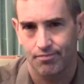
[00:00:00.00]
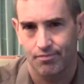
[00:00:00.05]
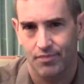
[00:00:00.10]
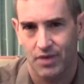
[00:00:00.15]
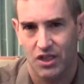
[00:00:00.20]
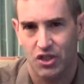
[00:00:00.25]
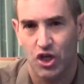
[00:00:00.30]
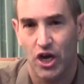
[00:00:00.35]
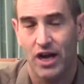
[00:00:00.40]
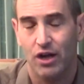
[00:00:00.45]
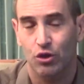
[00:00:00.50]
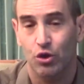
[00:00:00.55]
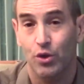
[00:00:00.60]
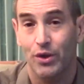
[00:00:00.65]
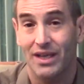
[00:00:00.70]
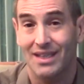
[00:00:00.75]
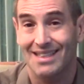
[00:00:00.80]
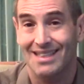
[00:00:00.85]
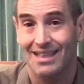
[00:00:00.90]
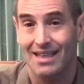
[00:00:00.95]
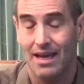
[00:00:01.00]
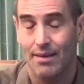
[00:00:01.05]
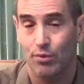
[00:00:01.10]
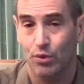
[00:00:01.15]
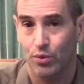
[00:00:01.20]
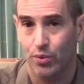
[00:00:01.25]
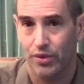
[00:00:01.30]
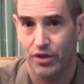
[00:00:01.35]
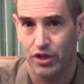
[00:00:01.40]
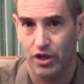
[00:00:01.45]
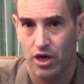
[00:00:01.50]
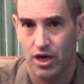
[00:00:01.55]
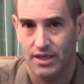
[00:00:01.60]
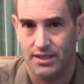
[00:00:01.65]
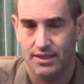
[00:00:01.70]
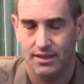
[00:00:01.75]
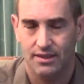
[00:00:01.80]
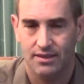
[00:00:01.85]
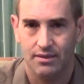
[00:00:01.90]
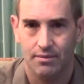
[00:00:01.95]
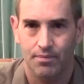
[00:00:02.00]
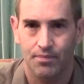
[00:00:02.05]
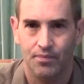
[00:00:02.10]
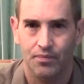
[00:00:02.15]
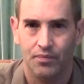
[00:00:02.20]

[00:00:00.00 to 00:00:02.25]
a child who gets labeled with autism.